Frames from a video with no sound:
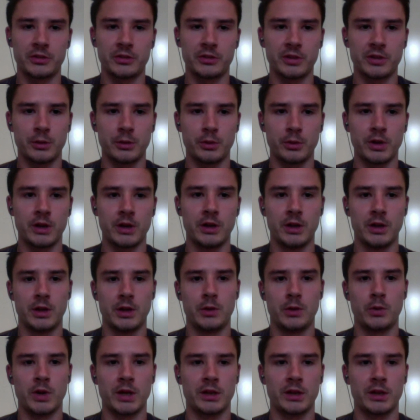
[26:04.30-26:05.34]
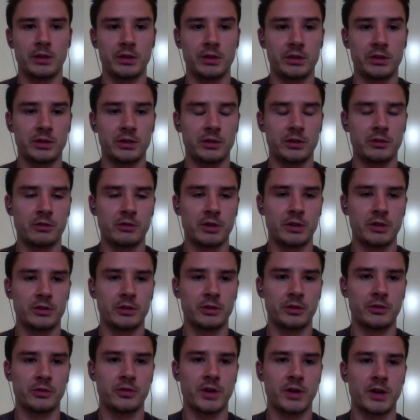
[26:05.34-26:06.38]
like you say, we're we're adding these
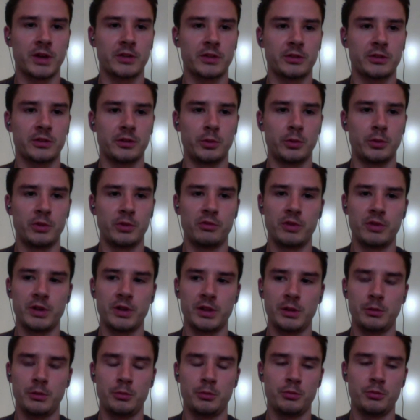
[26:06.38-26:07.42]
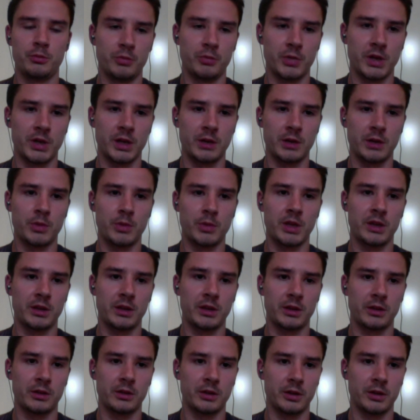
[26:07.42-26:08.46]
integrations fast, and we're really uh,
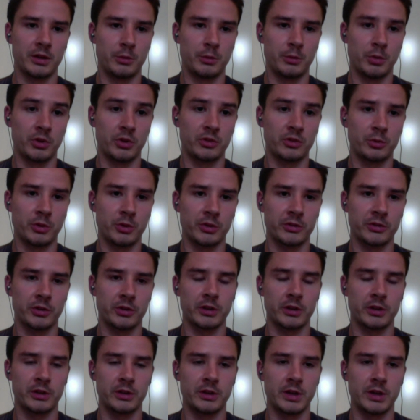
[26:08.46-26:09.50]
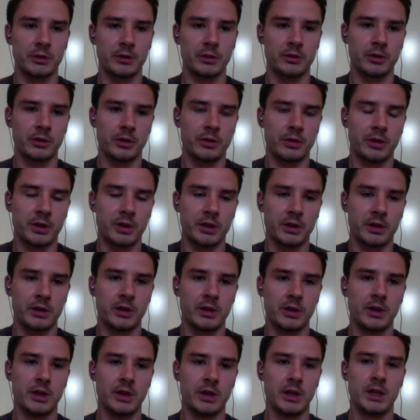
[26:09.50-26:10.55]
making it much more solid now. So I think
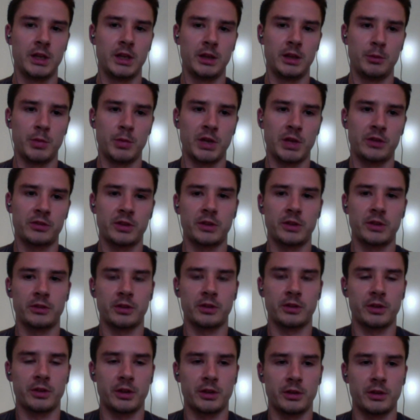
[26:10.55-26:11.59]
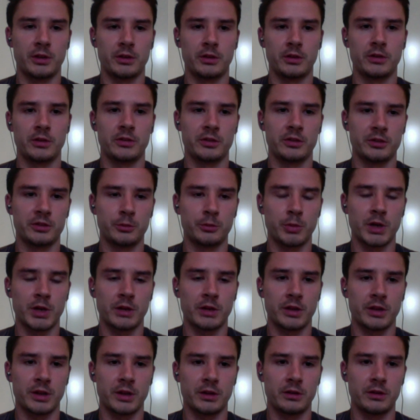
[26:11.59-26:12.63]
it it makes sense. I think your decision
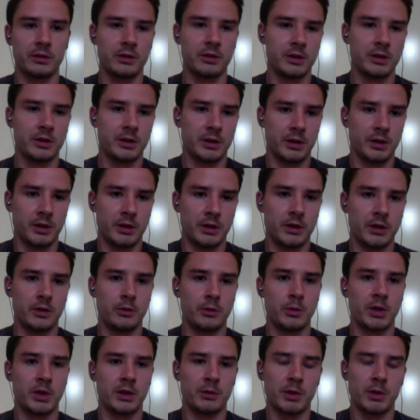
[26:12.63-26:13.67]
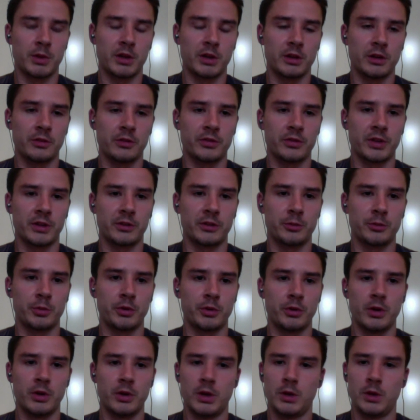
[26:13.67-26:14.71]
back then you know, made, made a lot of sense.
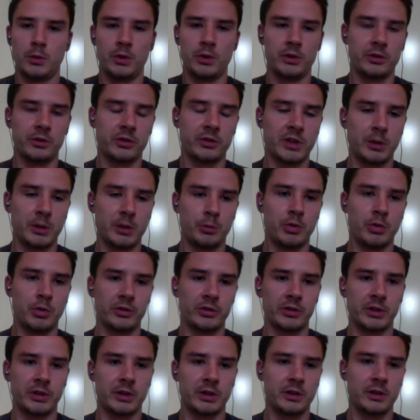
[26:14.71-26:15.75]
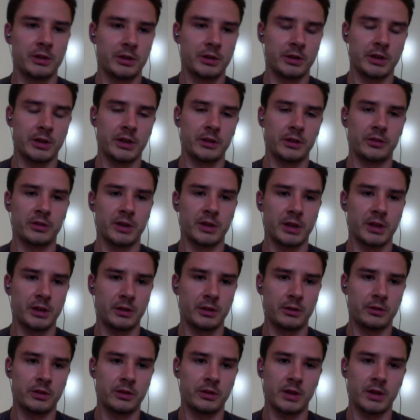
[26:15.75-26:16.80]
But we just keep pushing, like I
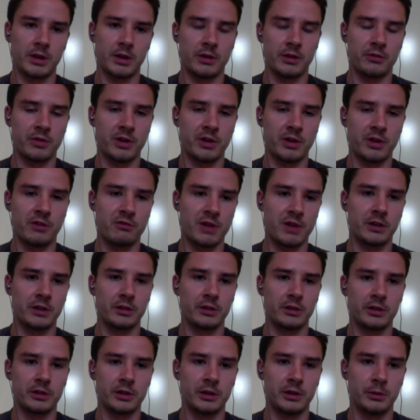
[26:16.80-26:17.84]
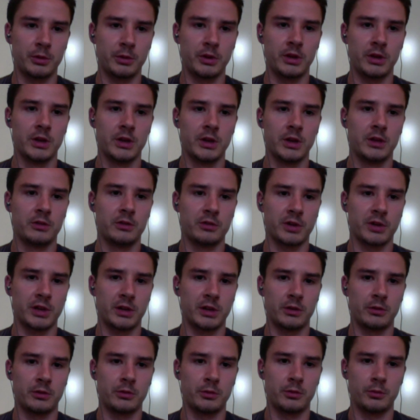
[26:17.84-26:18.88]
say, and uh, very regularly we try
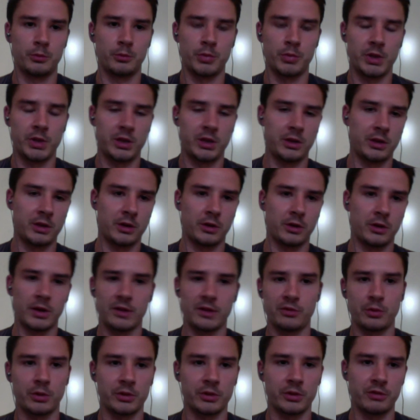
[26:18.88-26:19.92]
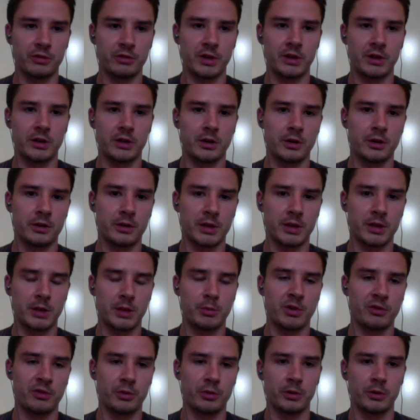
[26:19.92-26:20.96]
and be on everyone's radar,
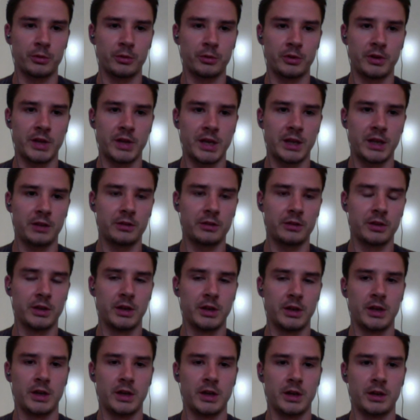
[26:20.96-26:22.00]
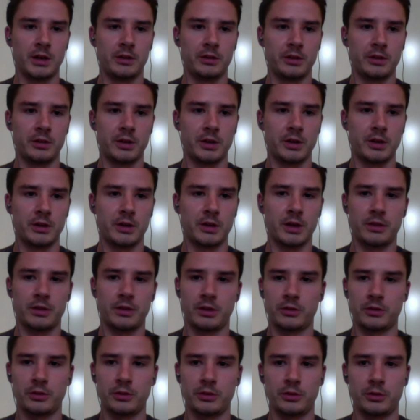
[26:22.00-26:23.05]
keep everyone up to date. And uh, I
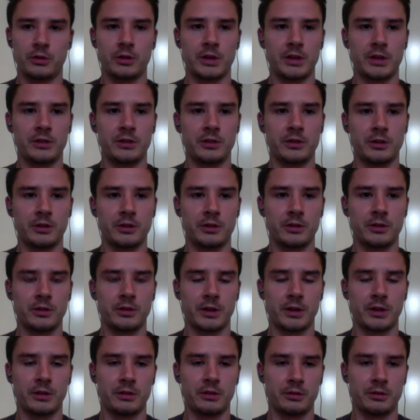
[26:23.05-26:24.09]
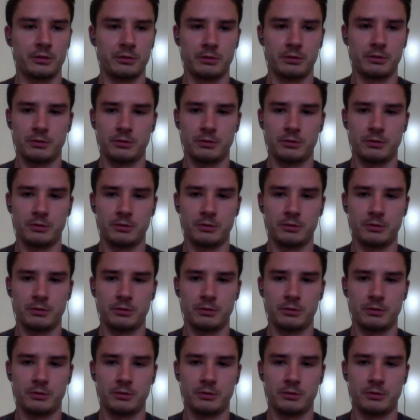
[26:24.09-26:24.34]
think sooner or later, like